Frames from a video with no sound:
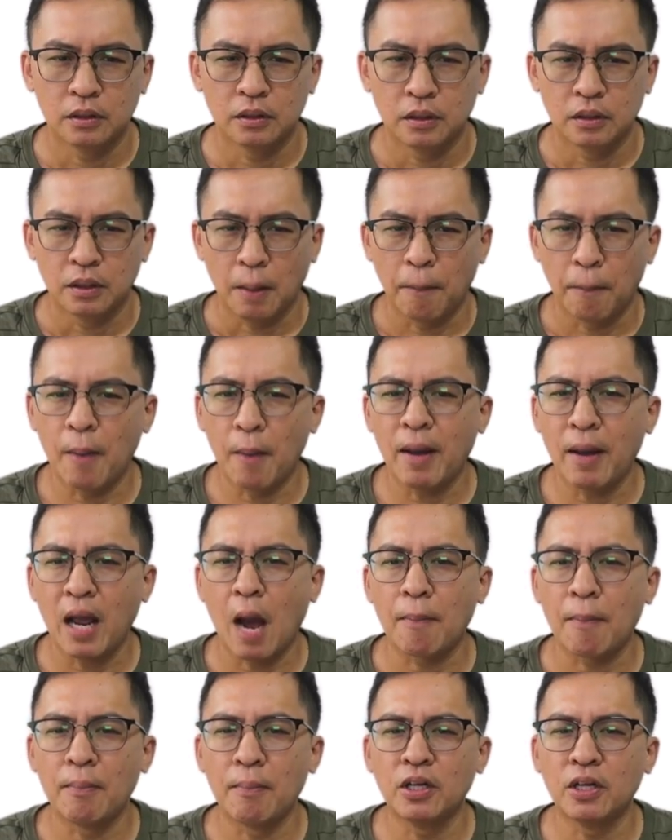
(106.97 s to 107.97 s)
Perbank
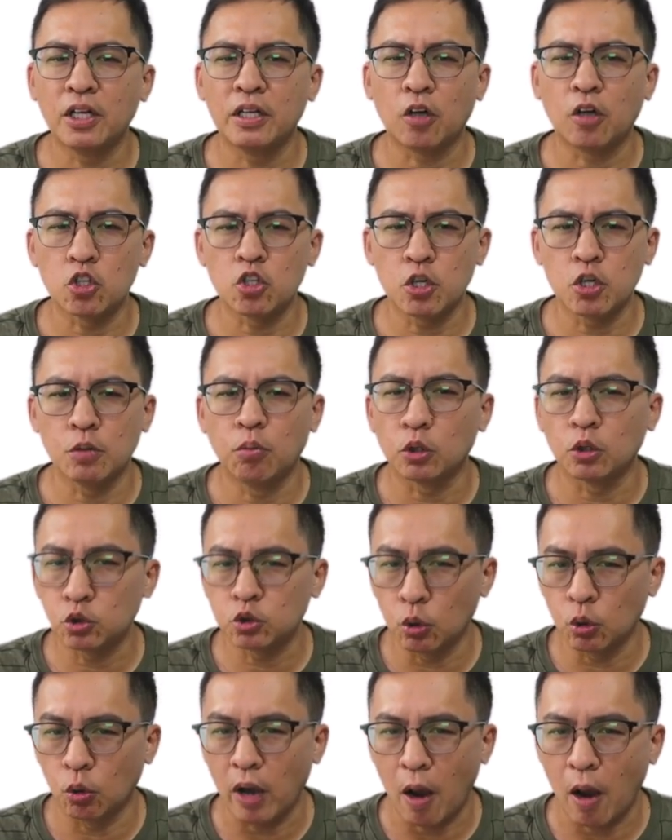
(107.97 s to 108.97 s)
Apartment in Outram was
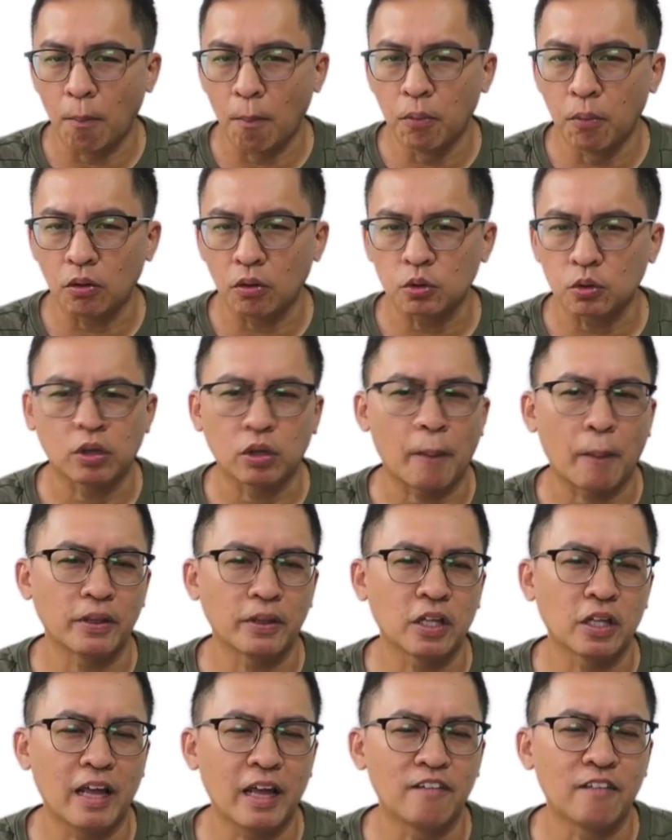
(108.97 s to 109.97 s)
sold en bloc to
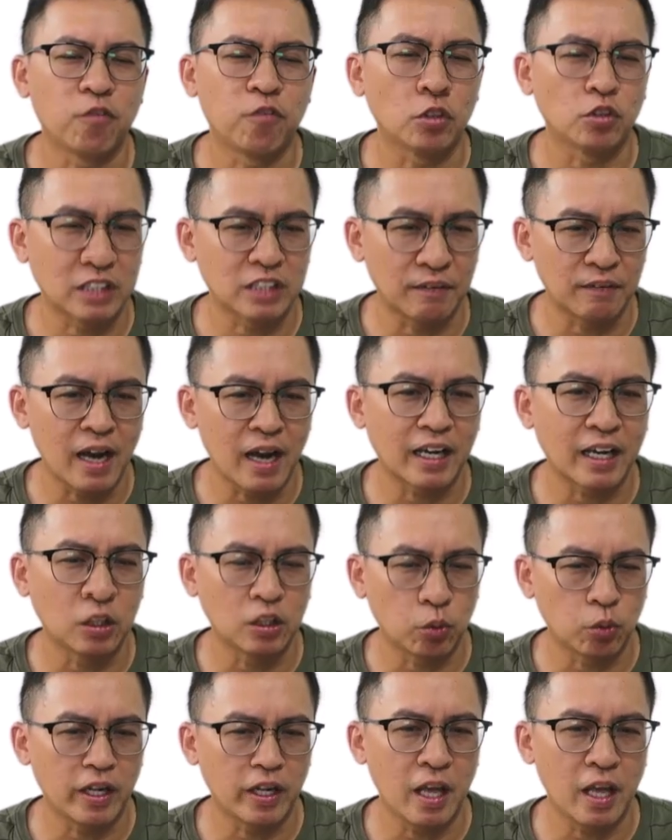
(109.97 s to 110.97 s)
CapitaLand for
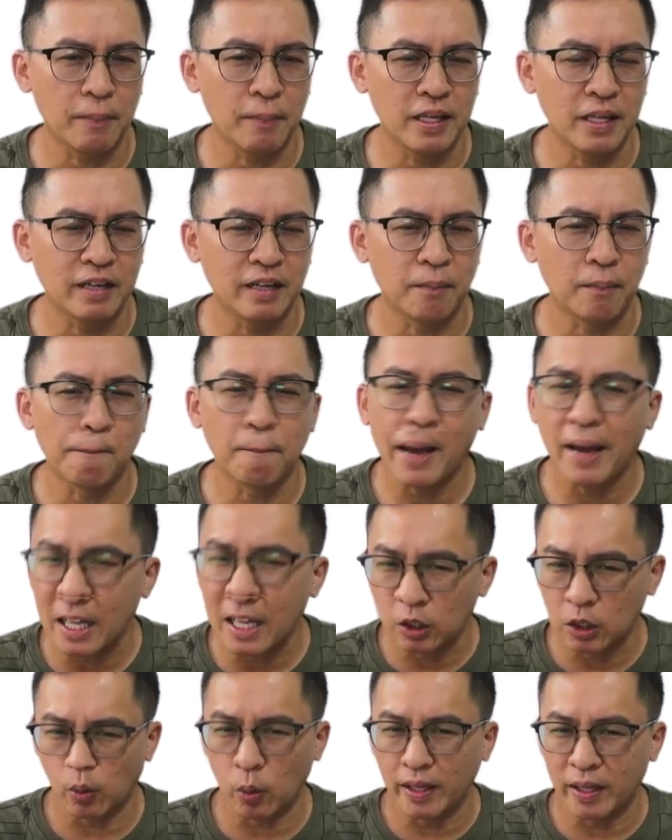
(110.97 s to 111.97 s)
728 million back
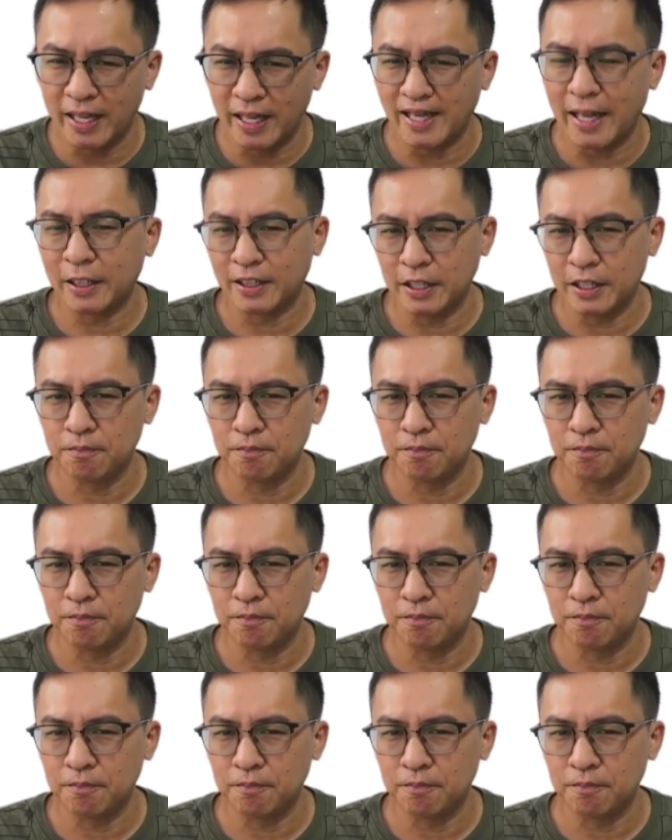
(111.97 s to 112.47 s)
in 2018.